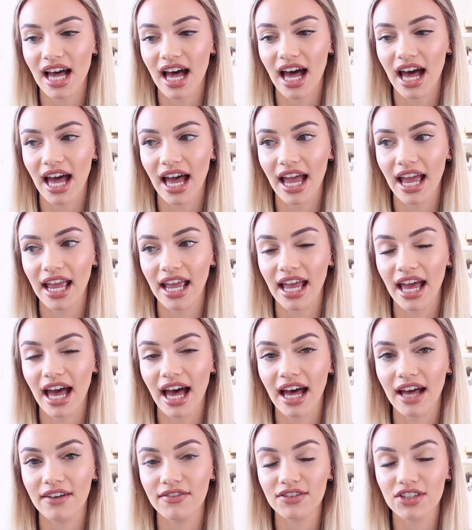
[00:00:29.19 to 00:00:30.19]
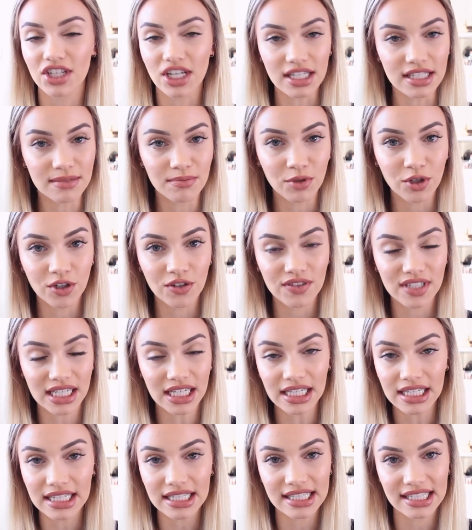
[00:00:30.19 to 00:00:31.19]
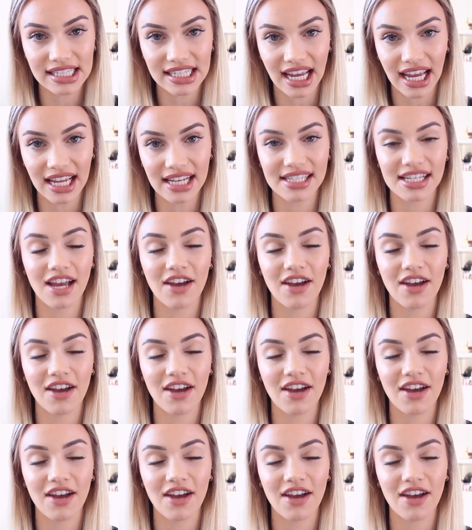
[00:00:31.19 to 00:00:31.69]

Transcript: I have have just moved into state.